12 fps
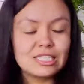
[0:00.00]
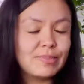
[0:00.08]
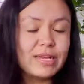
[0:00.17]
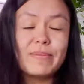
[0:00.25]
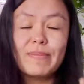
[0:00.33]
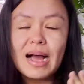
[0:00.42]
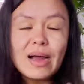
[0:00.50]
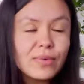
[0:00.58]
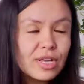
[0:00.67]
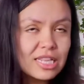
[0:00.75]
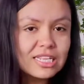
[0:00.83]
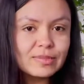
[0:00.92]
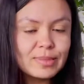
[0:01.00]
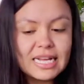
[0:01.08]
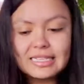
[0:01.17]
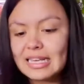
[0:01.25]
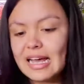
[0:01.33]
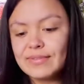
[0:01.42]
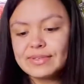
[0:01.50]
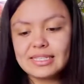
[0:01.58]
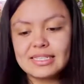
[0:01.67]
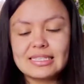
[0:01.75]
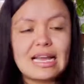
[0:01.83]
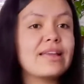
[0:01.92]
been my wishlist plant ever
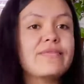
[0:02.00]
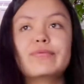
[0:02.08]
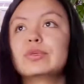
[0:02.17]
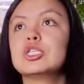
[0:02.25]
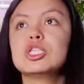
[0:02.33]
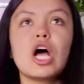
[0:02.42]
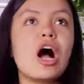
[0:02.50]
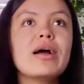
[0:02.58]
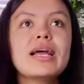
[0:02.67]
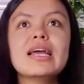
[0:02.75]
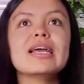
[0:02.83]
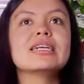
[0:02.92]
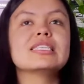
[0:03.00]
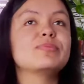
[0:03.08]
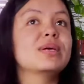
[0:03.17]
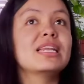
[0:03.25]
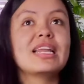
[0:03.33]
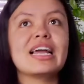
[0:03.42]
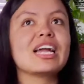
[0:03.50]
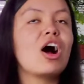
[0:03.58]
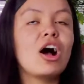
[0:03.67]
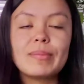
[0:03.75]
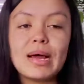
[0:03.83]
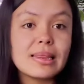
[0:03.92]
since I saw it. It's been like
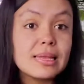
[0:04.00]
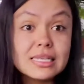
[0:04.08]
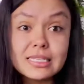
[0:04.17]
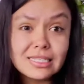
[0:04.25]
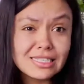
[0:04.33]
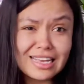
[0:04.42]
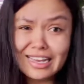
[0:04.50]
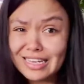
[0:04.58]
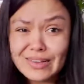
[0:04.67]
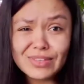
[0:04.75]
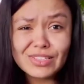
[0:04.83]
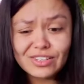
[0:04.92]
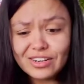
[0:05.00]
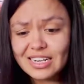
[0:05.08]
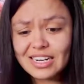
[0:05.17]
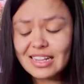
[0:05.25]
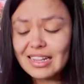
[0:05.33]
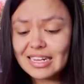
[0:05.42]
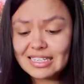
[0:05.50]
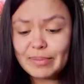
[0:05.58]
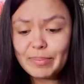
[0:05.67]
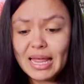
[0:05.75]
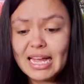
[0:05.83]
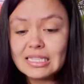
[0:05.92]
on my list since I even started collecting
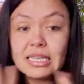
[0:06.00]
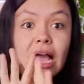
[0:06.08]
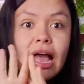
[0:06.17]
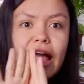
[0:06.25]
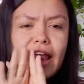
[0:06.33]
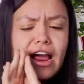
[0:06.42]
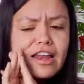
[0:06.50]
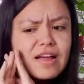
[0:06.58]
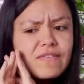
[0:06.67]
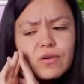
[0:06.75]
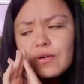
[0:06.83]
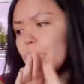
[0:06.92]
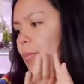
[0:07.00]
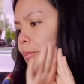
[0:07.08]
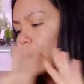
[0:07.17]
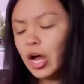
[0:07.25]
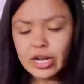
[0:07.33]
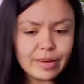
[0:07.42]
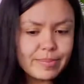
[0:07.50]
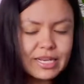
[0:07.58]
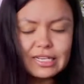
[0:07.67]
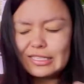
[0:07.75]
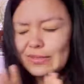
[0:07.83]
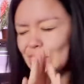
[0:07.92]
plants, and I never bought it
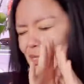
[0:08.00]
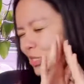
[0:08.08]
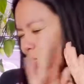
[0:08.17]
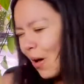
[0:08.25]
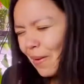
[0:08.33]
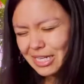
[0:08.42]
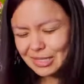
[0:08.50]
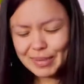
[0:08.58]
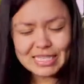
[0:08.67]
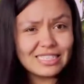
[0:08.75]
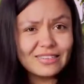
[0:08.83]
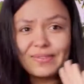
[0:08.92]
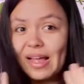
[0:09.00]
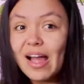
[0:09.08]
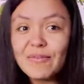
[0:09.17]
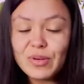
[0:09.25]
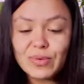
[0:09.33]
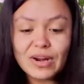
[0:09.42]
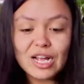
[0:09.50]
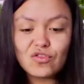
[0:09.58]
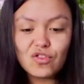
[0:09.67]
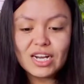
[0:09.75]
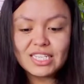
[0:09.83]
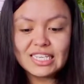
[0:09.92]
because it was so expensive everywhere I
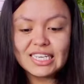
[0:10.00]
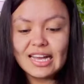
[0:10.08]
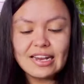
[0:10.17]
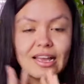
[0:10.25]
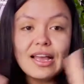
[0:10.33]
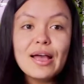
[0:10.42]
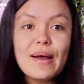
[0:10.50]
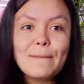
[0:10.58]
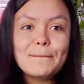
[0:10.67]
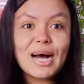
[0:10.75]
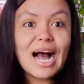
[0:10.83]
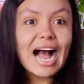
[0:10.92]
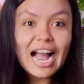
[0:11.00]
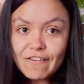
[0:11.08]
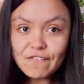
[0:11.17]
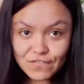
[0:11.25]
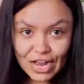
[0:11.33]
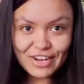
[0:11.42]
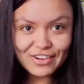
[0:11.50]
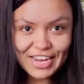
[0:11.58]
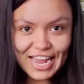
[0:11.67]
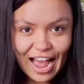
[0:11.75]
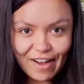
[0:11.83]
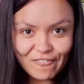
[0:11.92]
tried to get it. But I finally
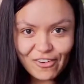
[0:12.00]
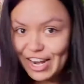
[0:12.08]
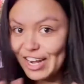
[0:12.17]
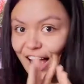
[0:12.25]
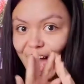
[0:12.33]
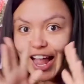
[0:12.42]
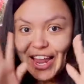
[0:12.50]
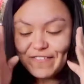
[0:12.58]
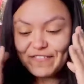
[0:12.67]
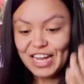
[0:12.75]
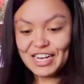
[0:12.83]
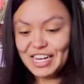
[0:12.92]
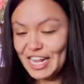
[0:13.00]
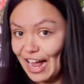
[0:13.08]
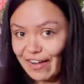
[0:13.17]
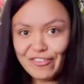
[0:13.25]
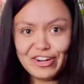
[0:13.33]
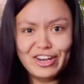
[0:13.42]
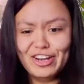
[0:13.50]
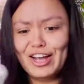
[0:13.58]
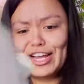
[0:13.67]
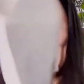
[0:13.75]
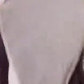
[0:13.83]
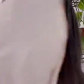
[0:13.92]
have one. And I
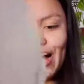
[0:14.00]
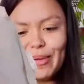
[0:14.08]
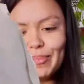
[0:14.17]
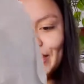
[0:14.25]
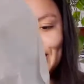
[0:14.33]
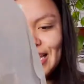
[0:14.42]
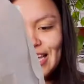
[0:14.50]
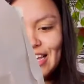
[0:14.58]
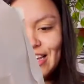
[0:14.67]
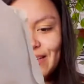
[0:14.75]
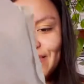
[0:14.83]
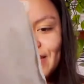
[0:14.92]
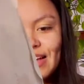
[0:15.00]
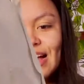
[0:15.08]
cannot believe